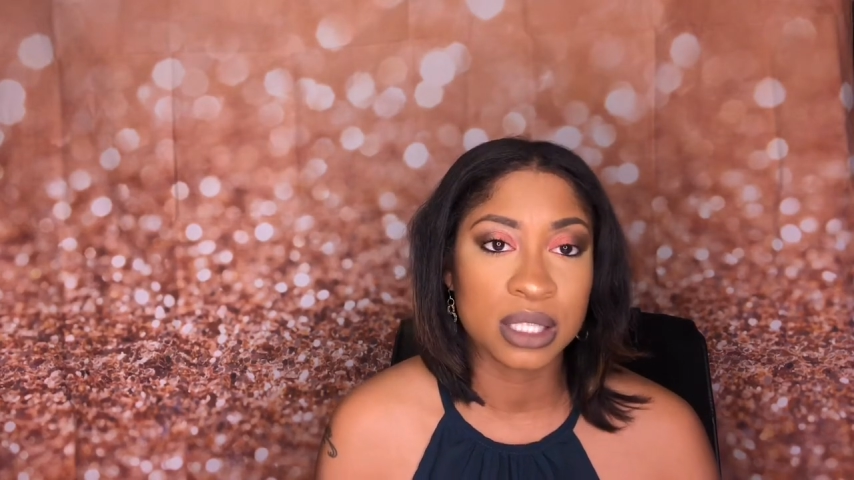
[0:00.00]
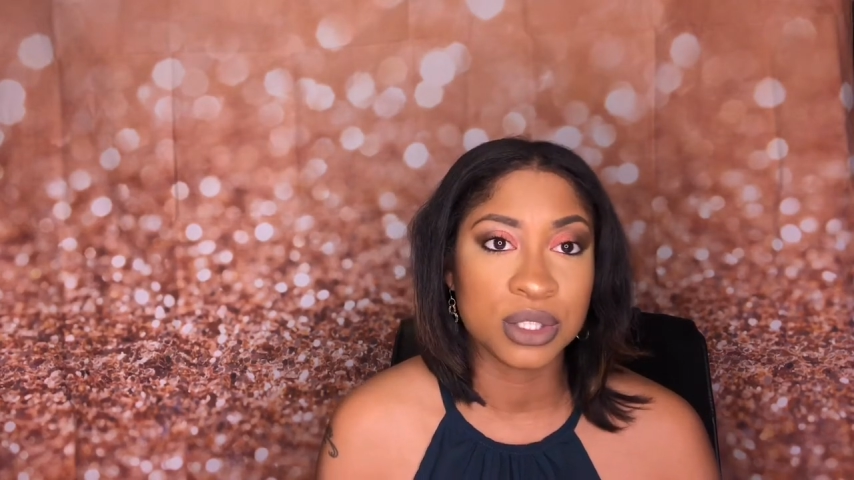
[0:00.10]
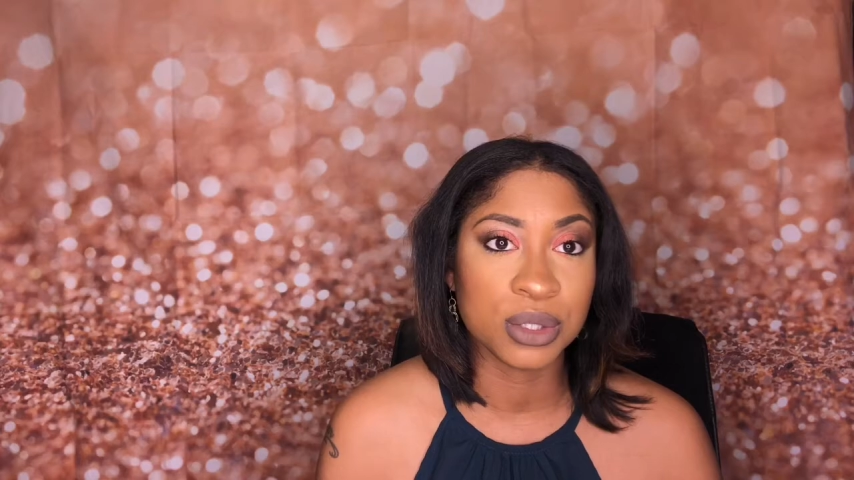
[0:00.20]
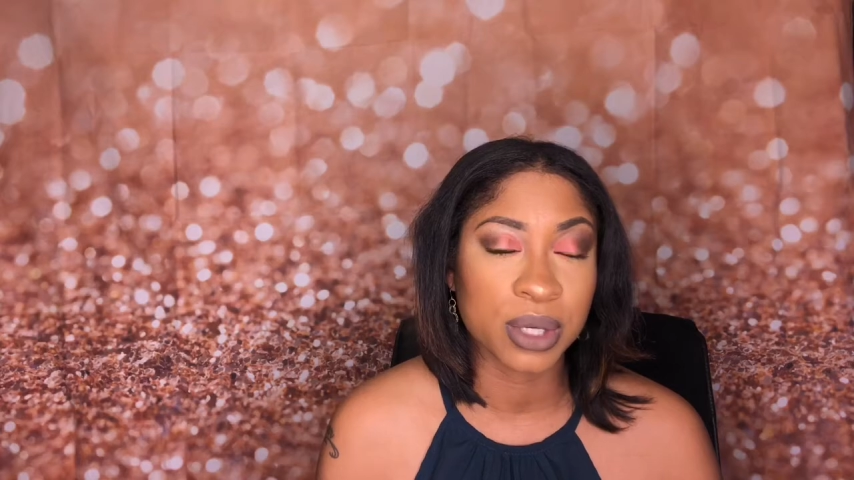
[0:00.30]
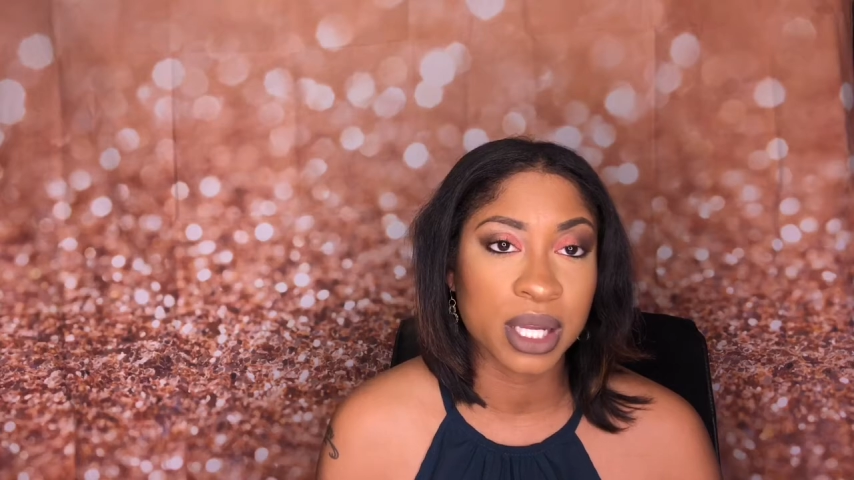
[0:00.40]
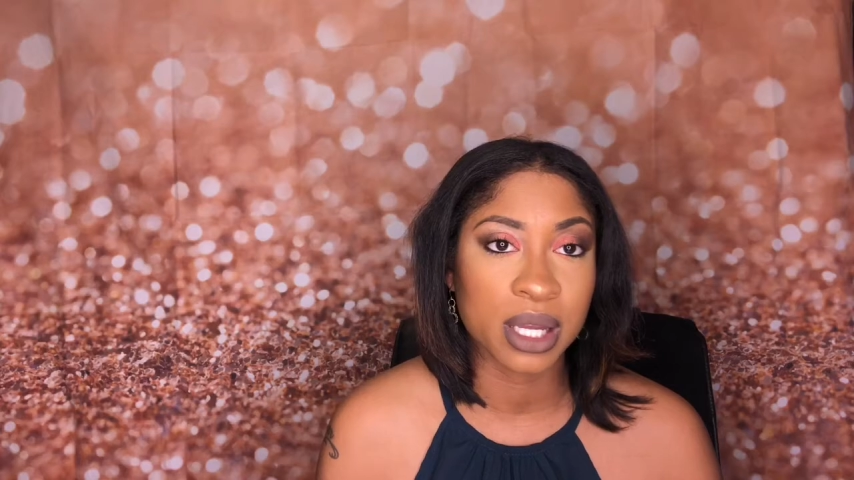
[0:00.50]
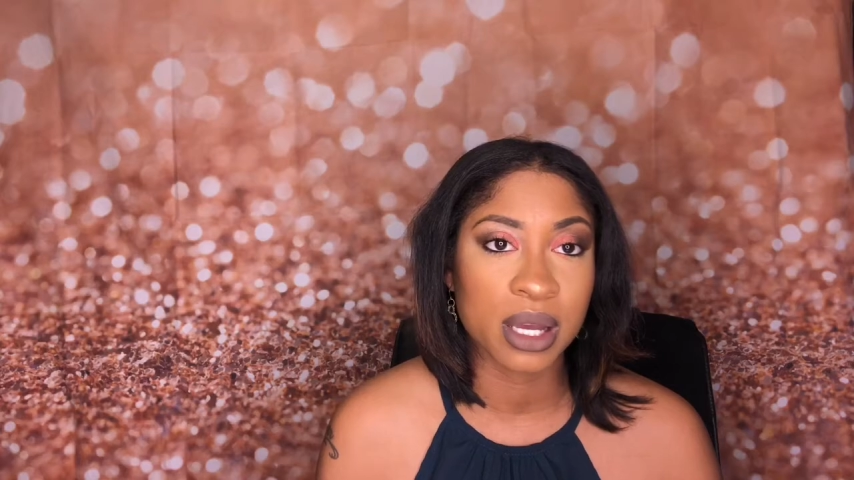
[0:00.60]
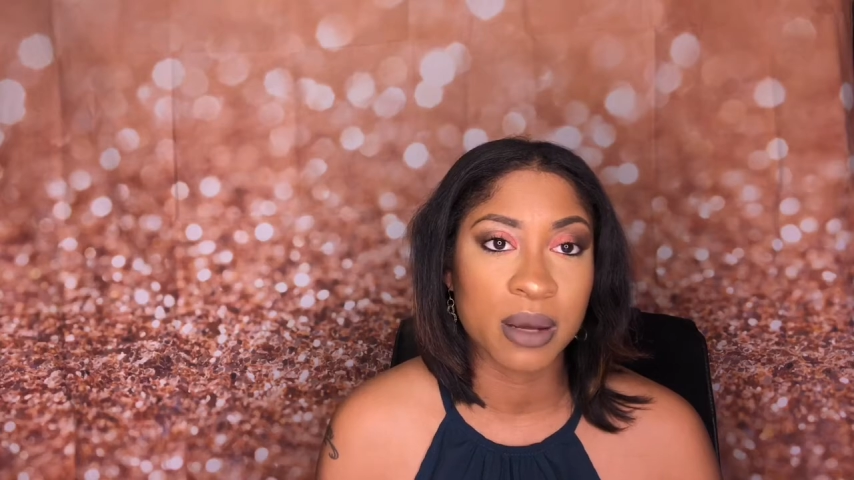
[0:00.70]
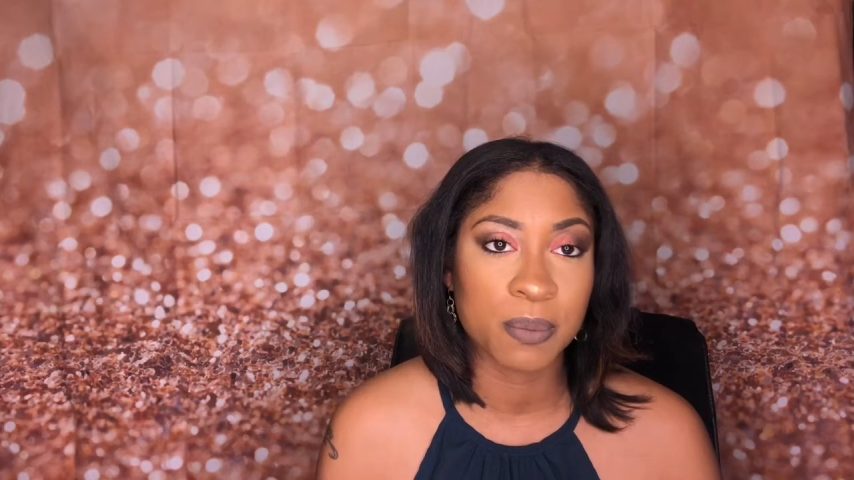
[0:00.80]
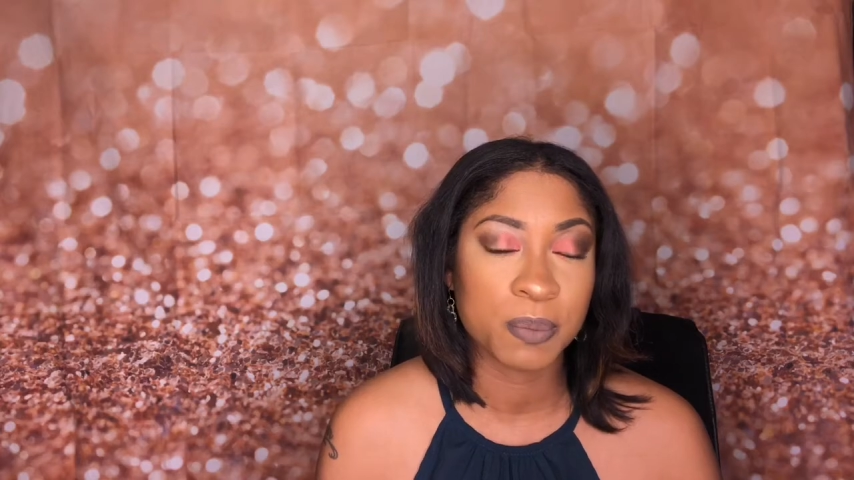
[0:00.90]
during
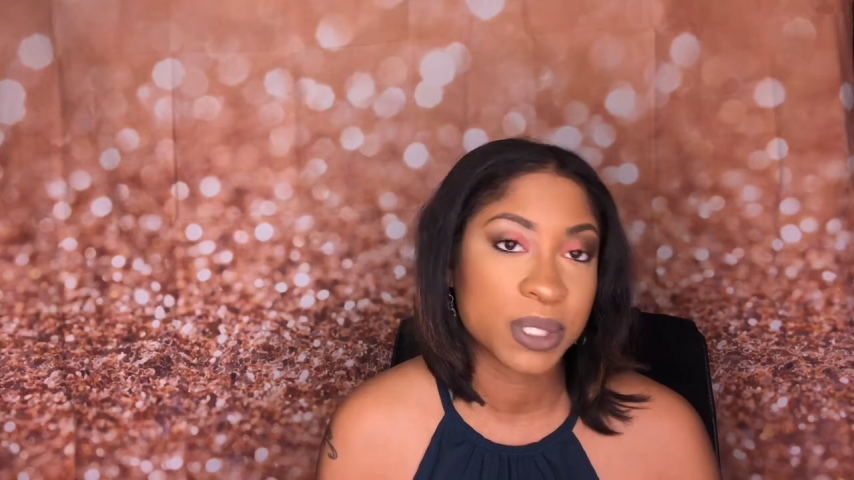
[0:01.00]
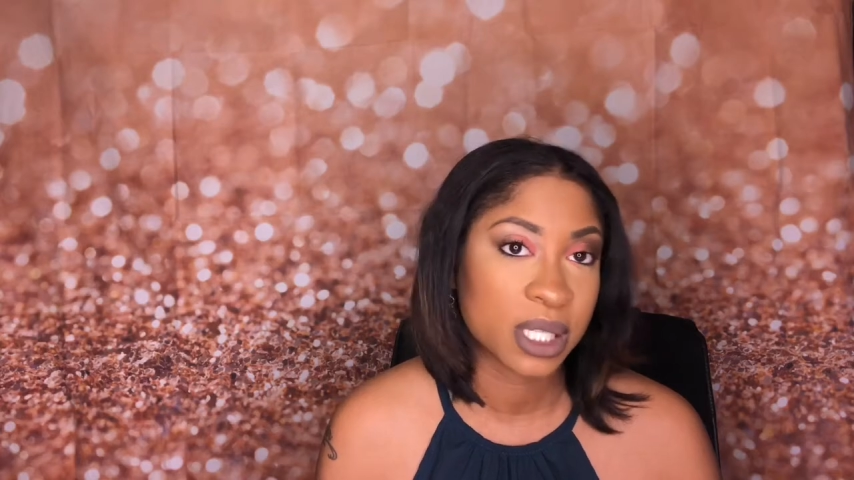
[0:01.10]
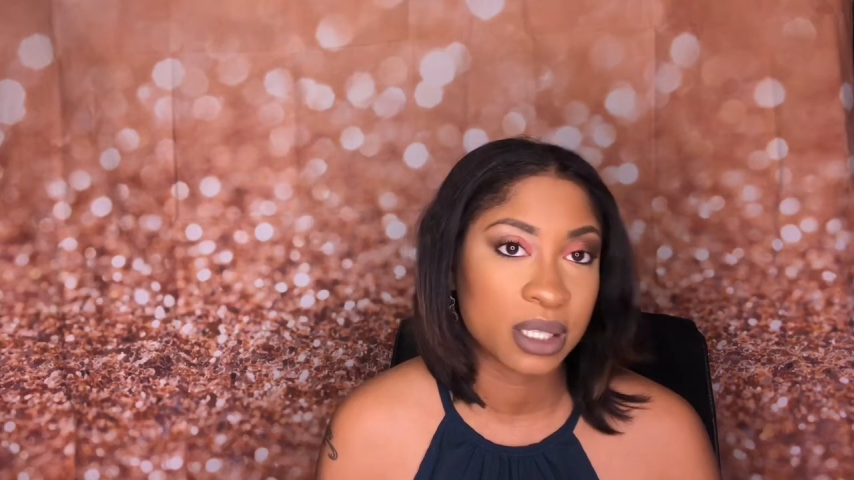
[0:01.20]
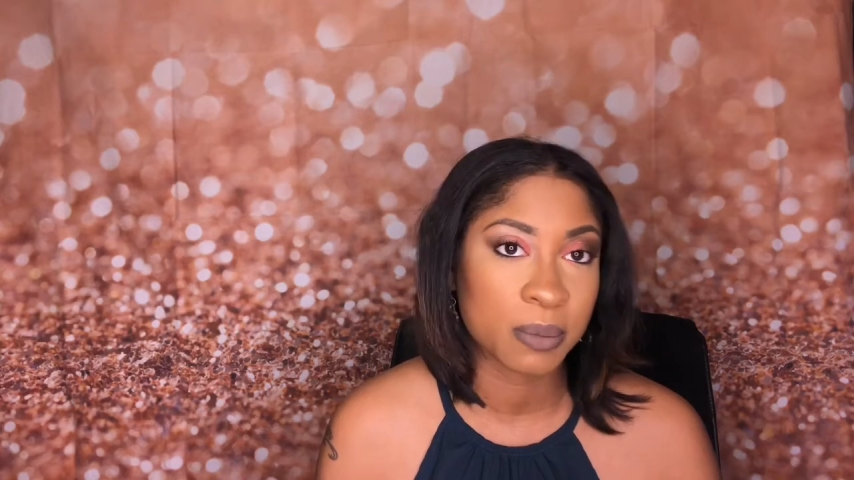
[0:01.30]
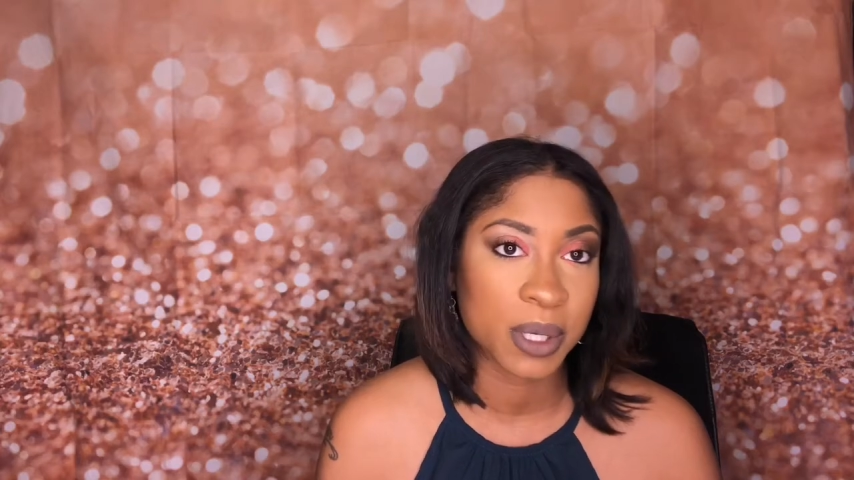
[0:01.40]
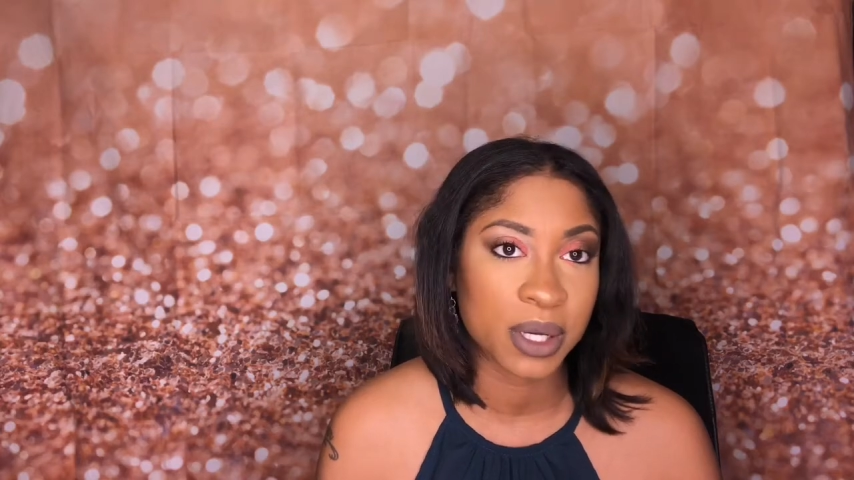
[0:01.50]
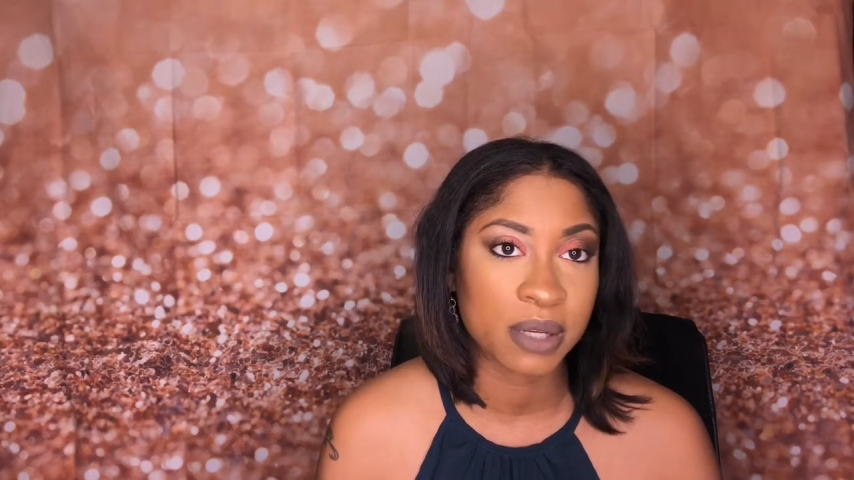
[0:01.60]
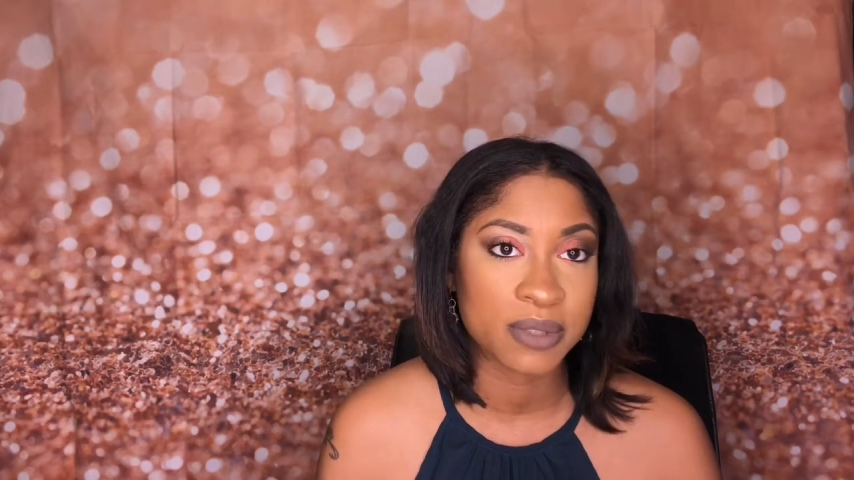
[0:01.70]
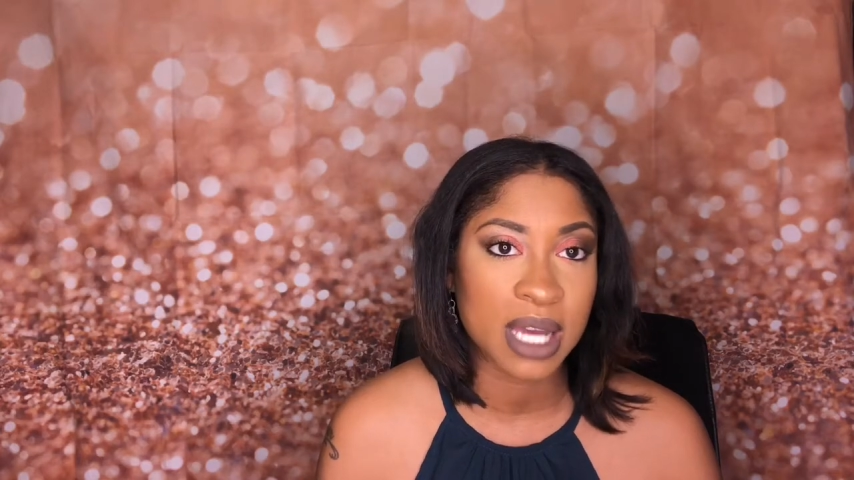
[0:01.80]
a particular period of